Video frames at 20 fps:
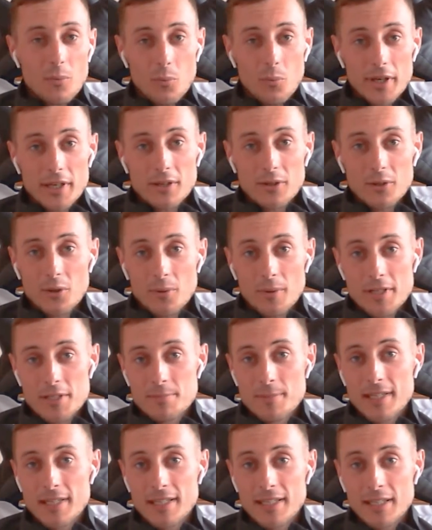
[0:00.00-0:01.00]
We can
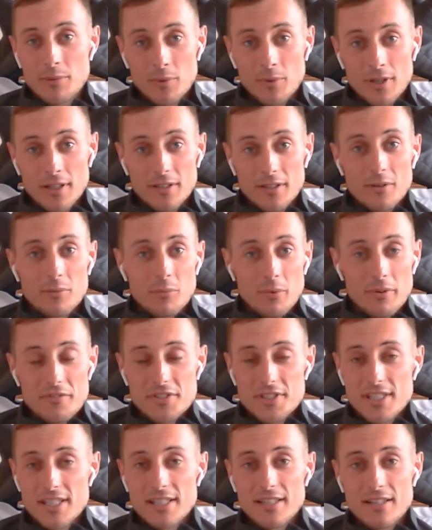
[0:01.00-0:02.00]
always make it work.
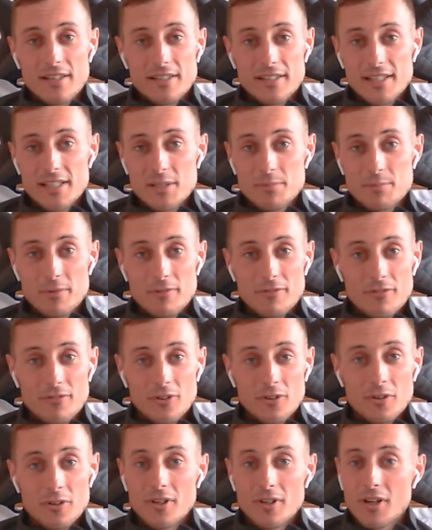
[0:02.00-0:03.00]
We've seen ideas
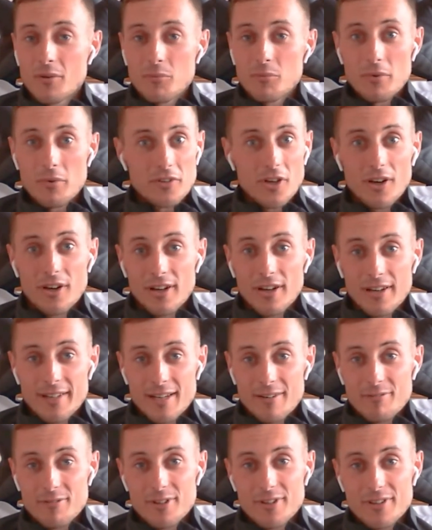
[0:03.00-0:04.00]
before. We've not
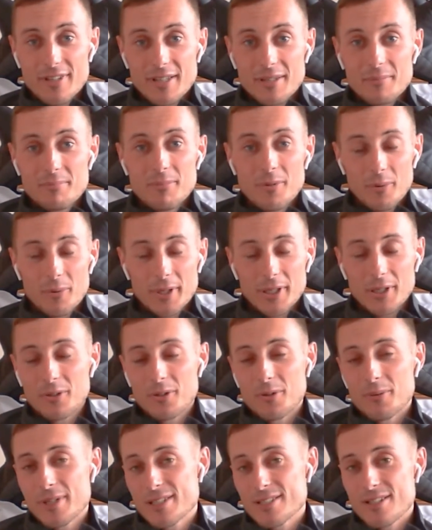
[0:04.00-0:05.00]
heard everything, but we
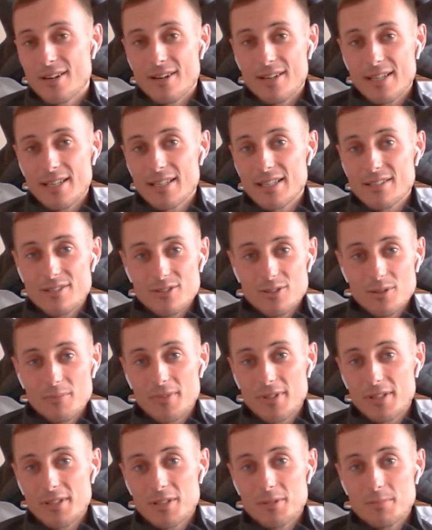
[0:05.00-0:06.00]
can always tie it into
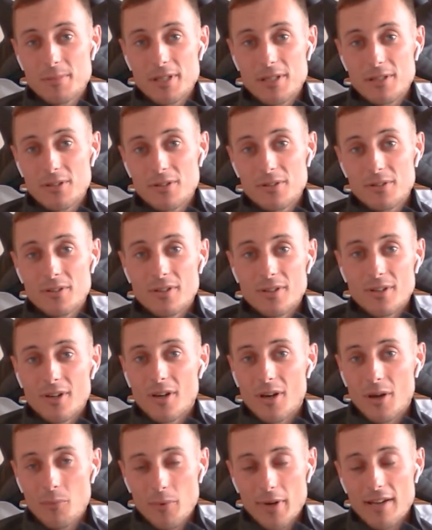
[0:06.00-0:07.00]
something that's been done,
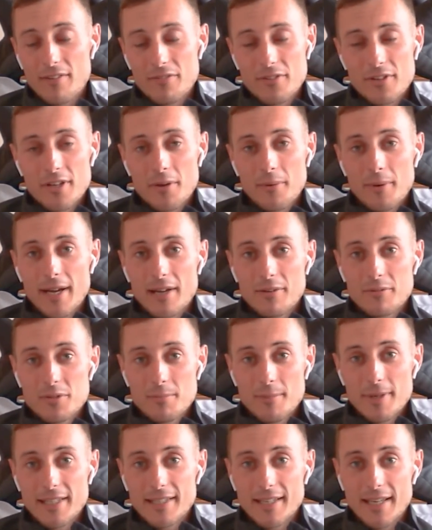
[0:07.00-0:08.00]
and we have to know how
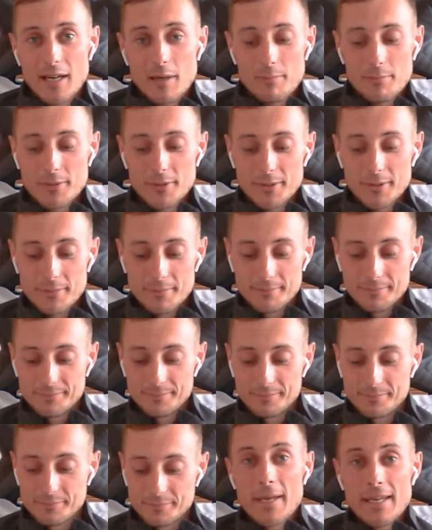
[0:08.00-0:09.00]
to make it happen.
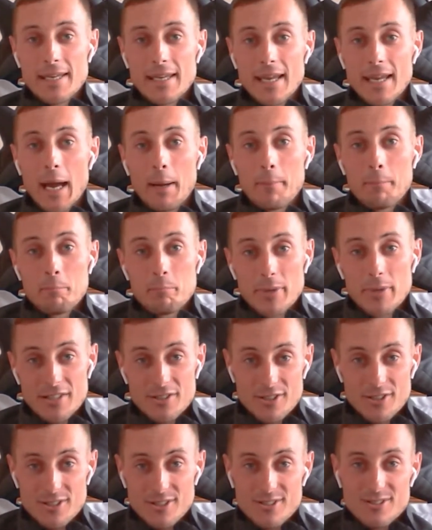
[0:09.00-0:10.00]
Be
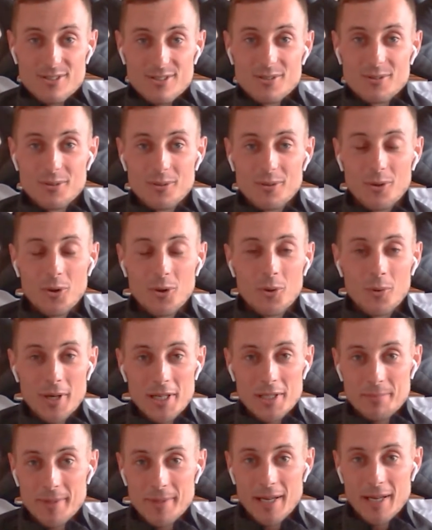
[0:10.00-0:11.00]
ambitious.
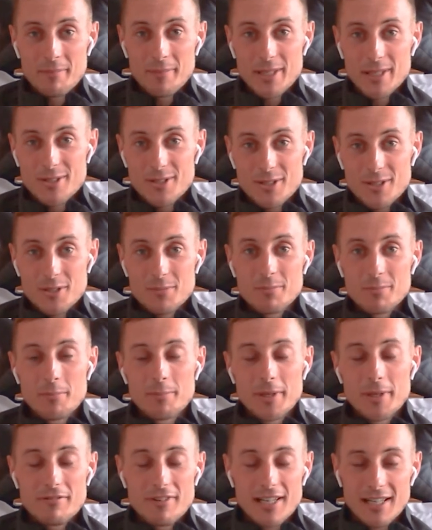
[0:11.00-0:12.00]
Always be ambitious,
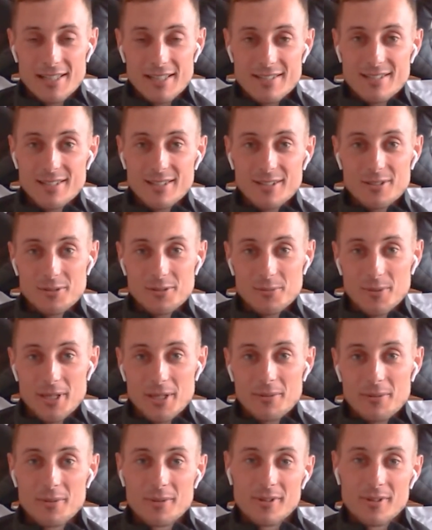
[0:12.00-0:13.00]
but be realistic as
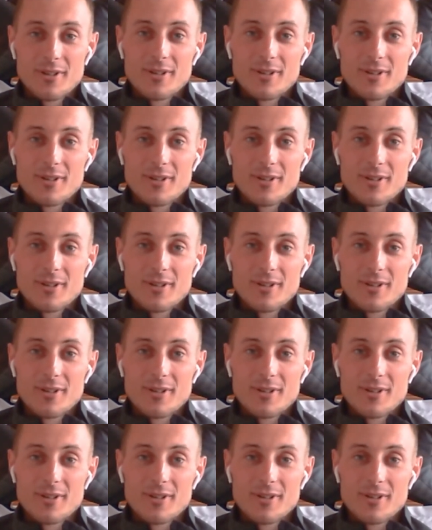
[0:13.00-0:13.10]
well.